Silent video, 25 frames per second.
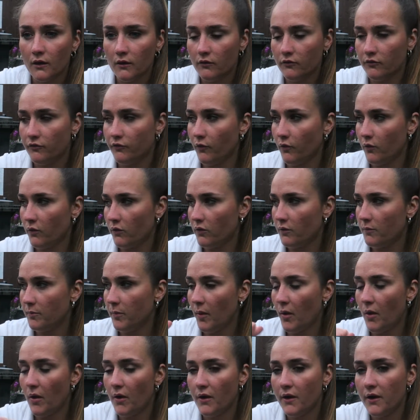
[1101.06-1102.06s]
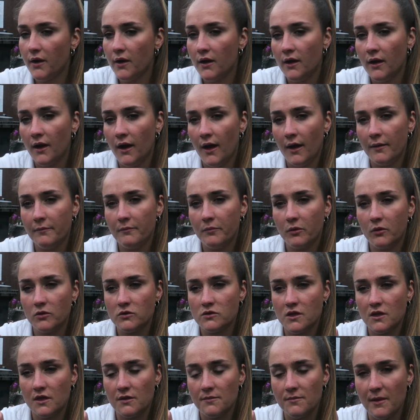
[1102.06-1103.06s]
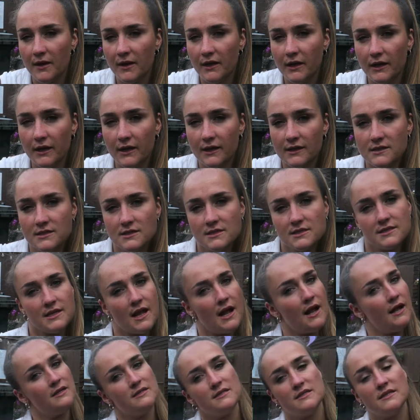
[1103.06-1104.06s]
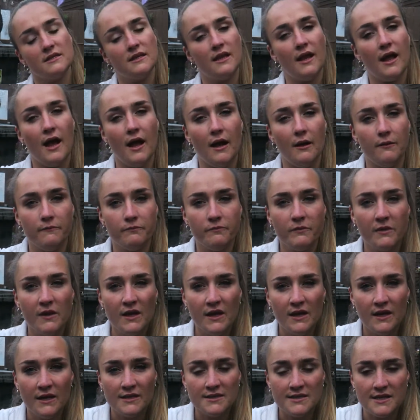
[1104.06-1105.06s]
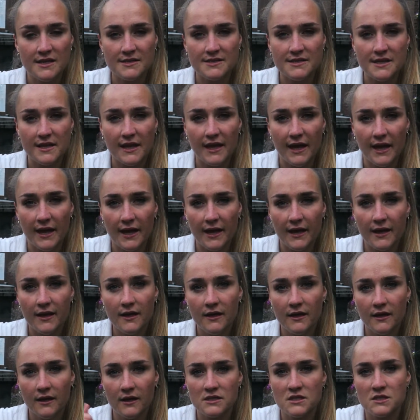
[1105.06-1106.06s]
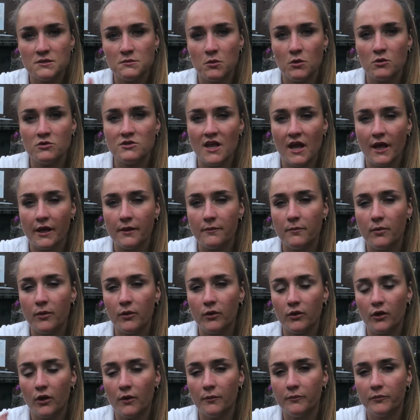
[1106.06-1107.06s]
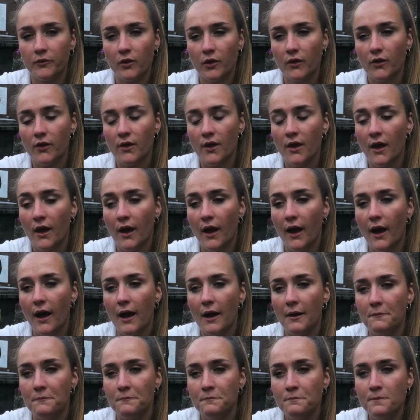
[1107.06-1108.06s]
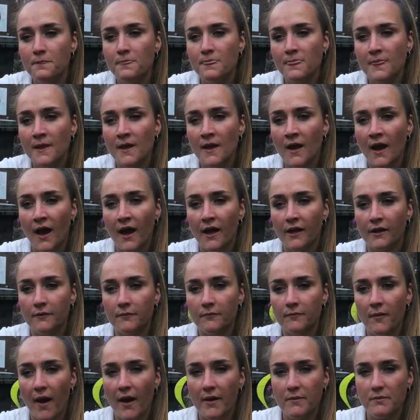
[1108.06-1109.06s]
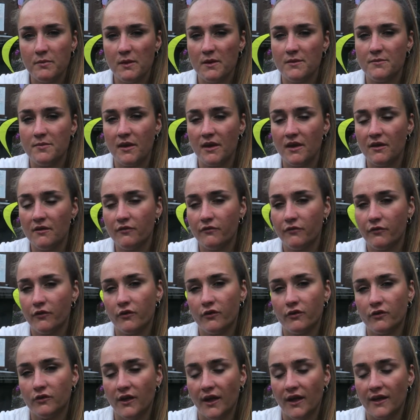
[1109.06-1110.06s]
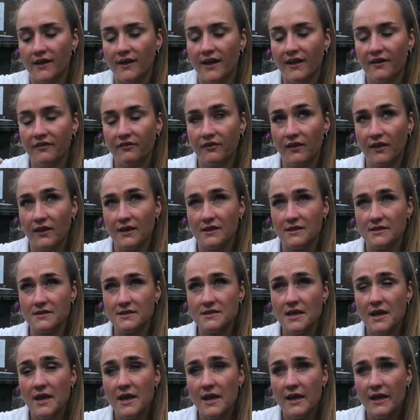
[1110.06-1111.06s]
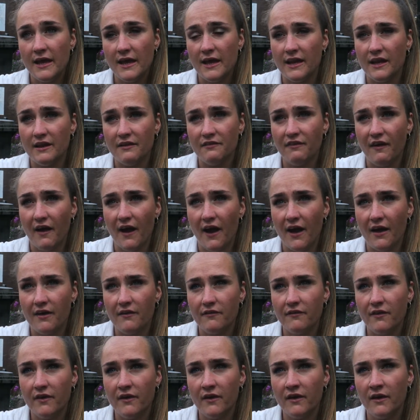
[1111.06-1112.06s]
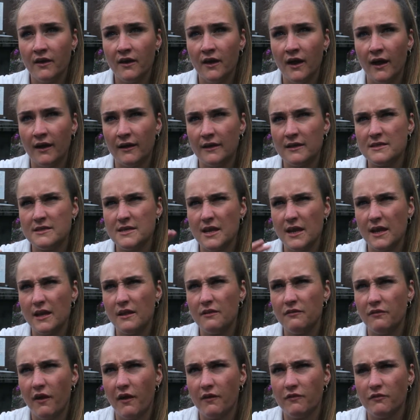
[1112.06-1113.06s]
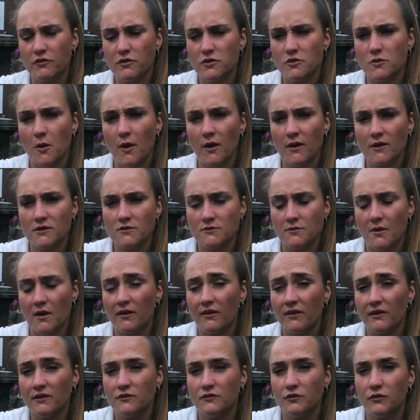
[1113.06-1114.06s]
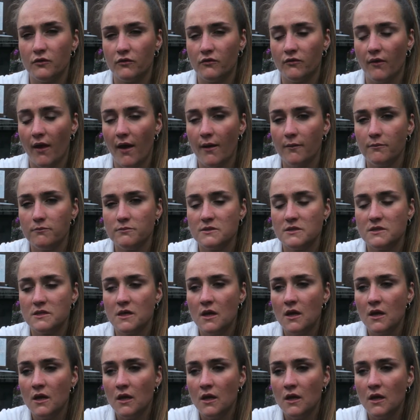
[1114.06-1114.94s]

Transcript: for the bar, because at the minute it stands at 60k. That's the most I can put it up to, and my PB for deadlift is 85, and it's 85 for squat as well. That's for reps.